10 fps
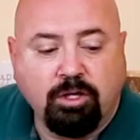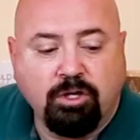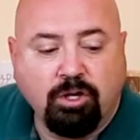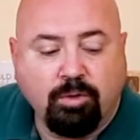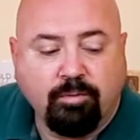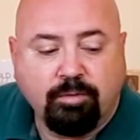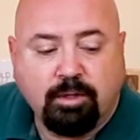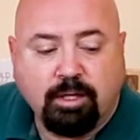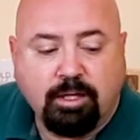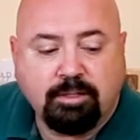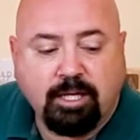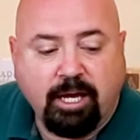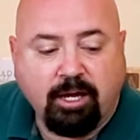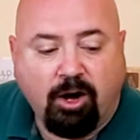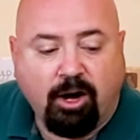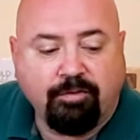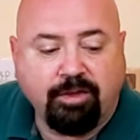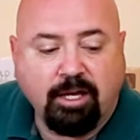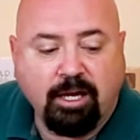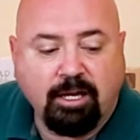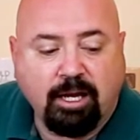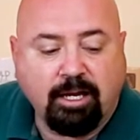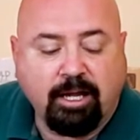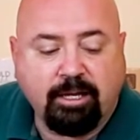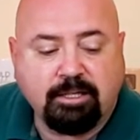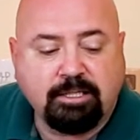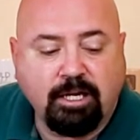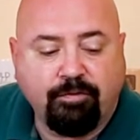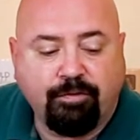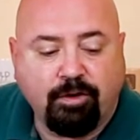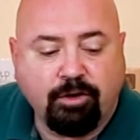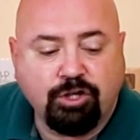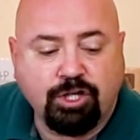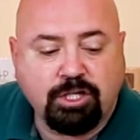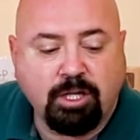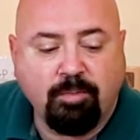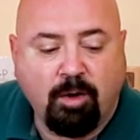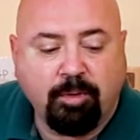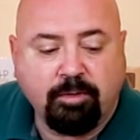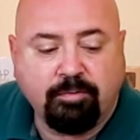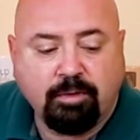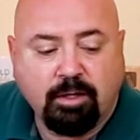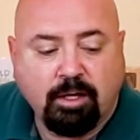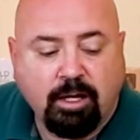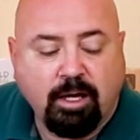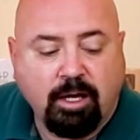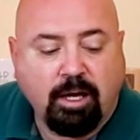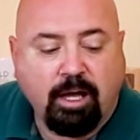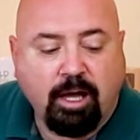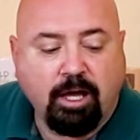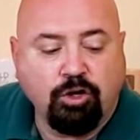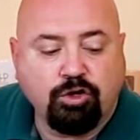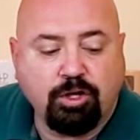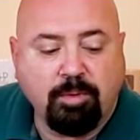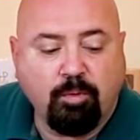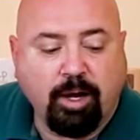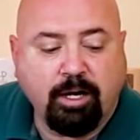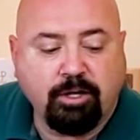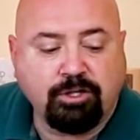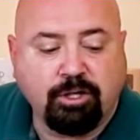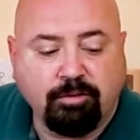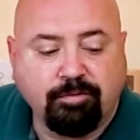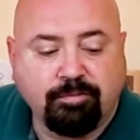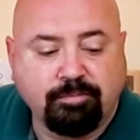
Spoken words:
to do is take it off the heat and let it sit for just a moment, and you should be ready to serve.